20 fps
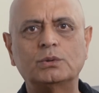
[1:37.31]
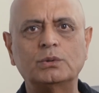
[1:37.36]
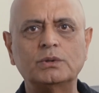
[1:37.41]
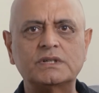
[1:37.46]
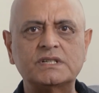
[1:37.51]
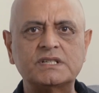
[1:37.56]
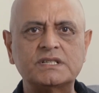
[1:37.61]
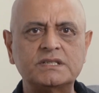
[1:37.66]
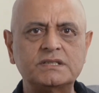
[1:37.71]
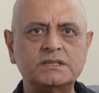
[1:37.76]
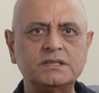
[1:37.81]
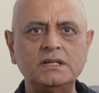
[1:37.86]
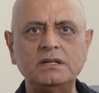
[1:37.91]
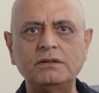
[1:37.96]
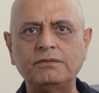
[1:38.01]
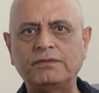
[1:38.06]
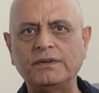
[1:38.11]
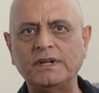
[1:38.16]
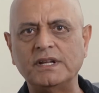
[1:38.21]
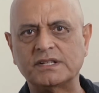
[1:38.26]
could still
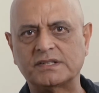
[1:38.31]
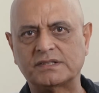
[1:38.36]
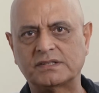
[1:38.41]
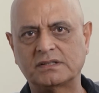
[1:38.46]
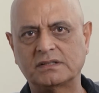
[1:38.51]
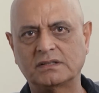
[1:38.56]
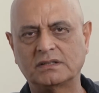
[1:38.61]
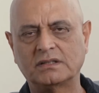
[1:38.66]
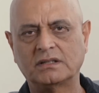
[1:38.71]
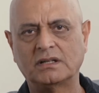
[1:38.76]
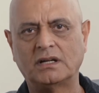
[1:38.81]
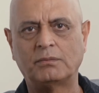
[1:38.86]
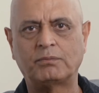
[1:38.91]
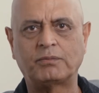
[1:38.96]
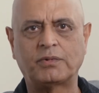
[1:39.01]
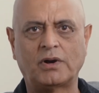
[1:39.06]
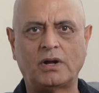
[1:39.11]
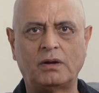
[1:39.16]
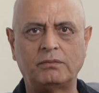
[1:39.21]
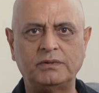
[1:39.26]
face a
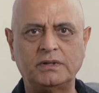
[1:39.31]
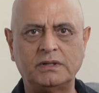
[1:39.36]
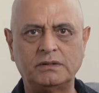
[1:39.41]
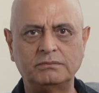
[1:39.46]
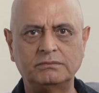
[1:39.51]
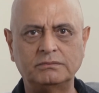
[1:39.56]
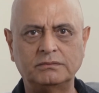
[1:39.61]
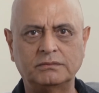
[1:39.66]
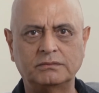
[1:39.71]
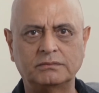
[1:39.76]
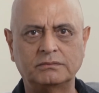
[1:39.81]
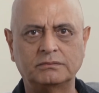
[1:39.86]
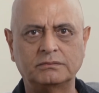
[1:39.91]
problem